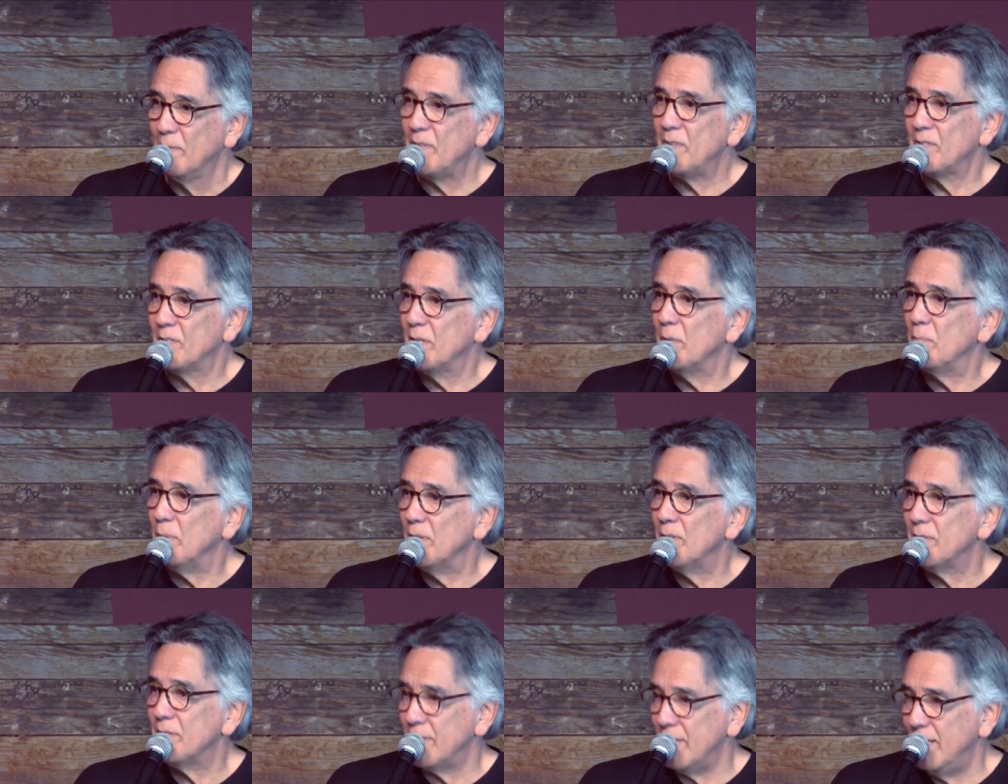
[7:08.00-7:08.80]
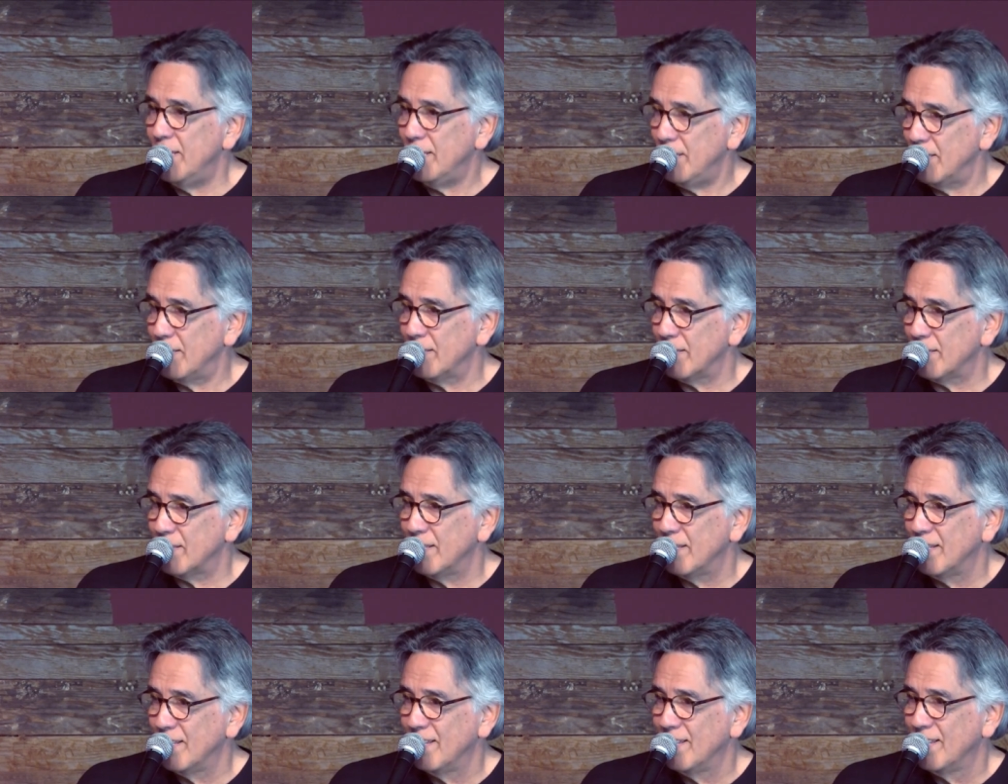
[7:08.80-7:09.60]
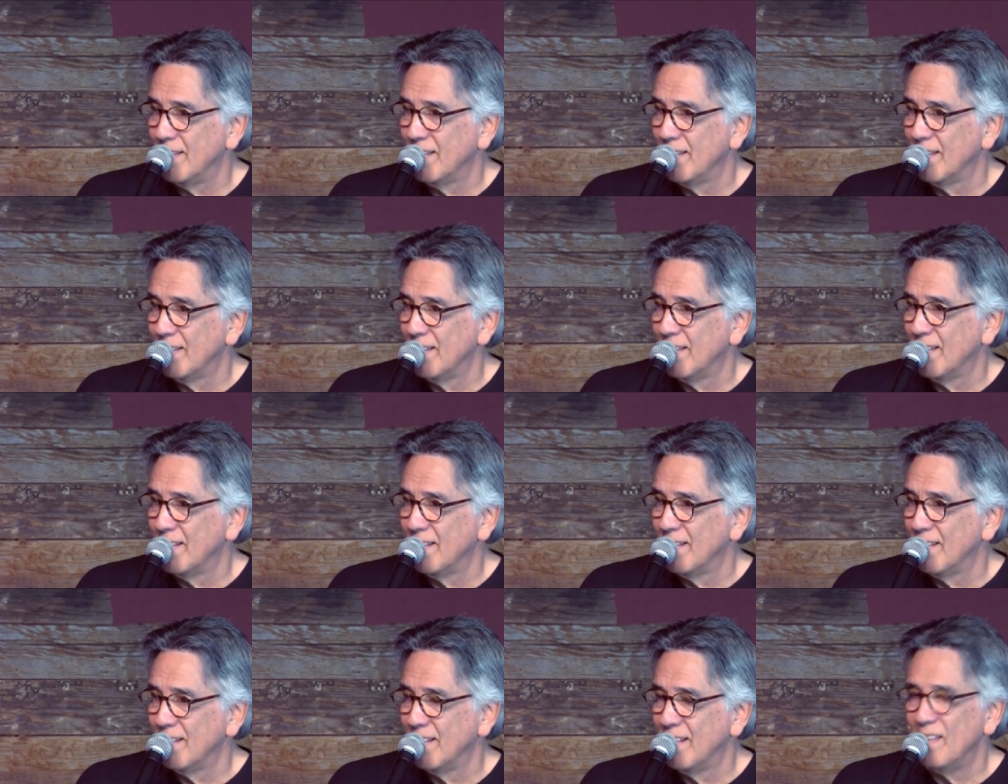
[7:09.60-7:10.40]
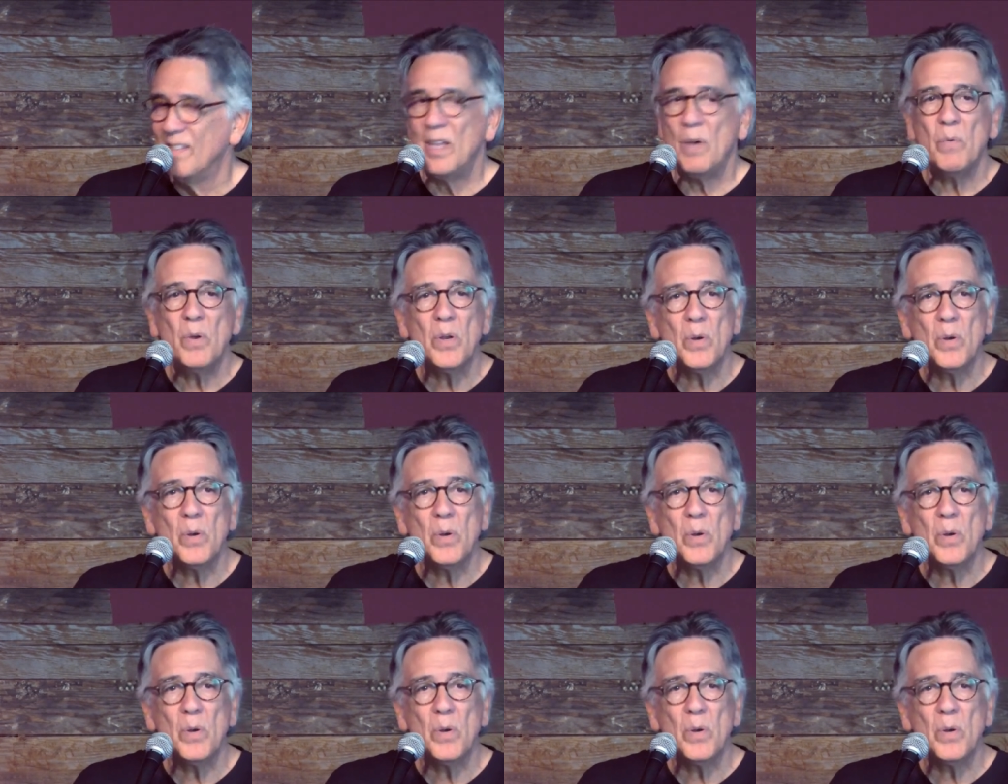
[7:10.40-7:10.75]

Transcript: But the simplest is that